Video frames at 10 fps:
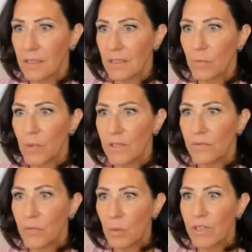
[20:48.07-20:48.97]
was
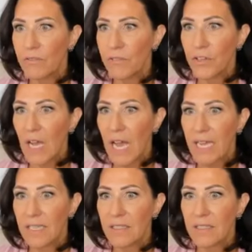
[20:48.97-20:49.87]
informative for you
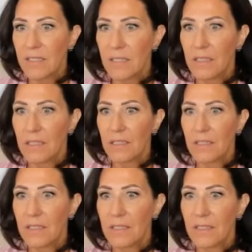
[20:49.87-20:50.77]
guys.
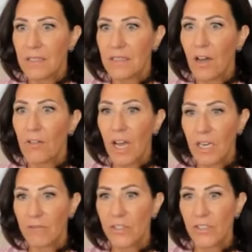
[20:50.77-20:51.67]
Oh, not
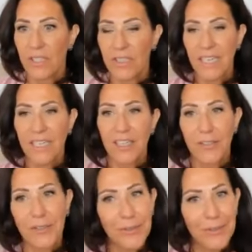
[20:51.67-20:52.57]
confusing. Thank
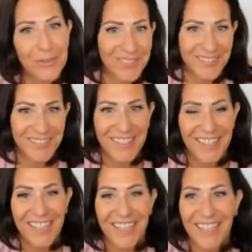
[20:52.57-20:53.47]
you.
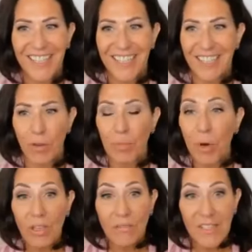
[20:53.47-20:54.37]
So I'll put
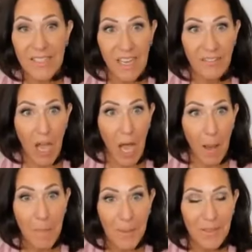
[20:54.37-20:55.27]
all of this stuff
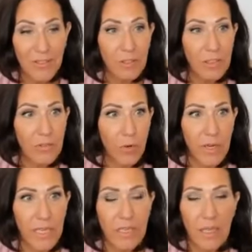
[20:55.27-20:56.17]
up. Look for
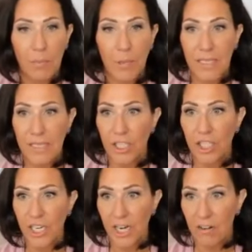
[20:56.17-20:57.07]
it. Please
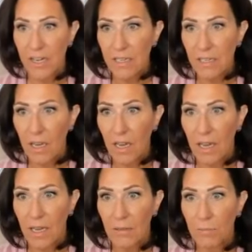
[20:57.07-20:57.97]
share it
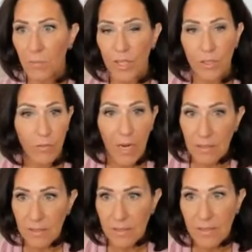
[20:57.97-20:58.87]
with your
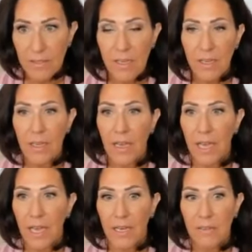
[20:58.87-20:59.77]
friends,
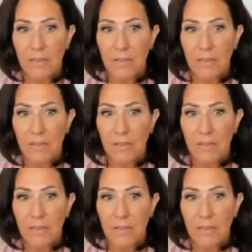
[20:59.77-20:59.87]
and